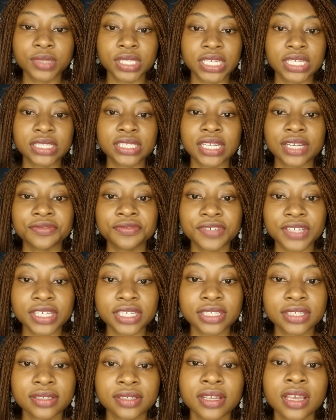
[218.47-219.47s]

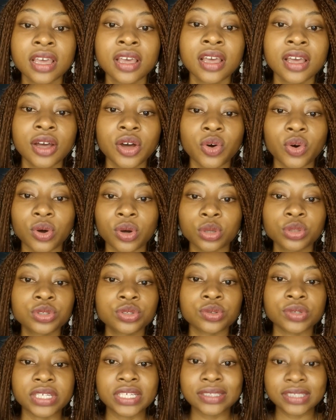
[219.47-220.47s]
interface or
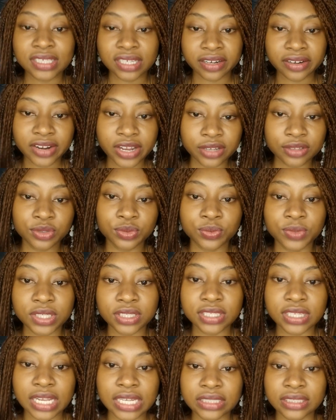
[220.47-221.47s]
to interact
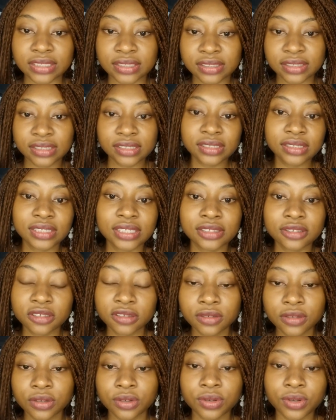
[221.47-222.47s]
with an
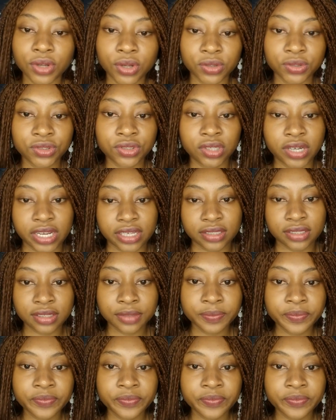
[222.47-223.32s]
existing contract.